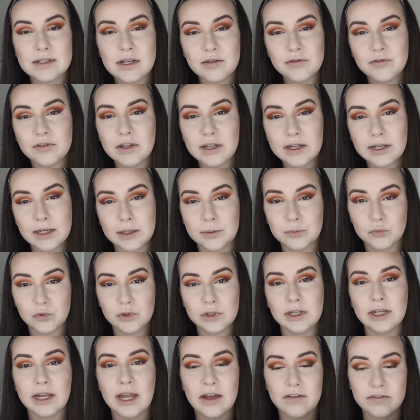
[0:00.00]
I feel like I'm
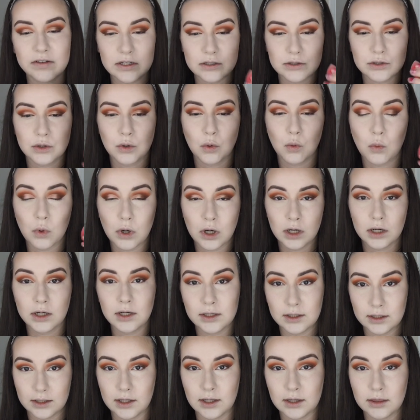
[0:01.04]
really having to work
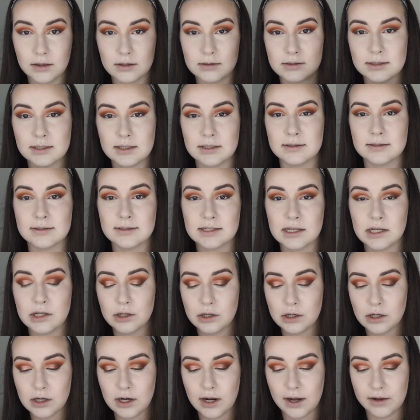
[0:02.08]
in this
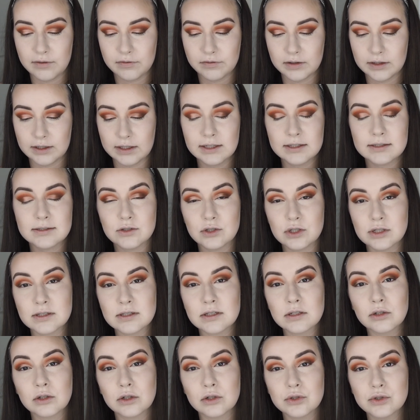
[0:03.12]
concealer, I feel like it's just
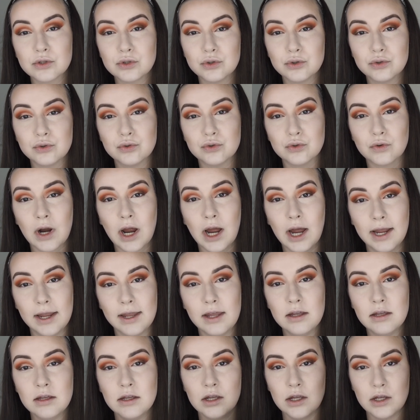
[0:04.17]
a little too dry.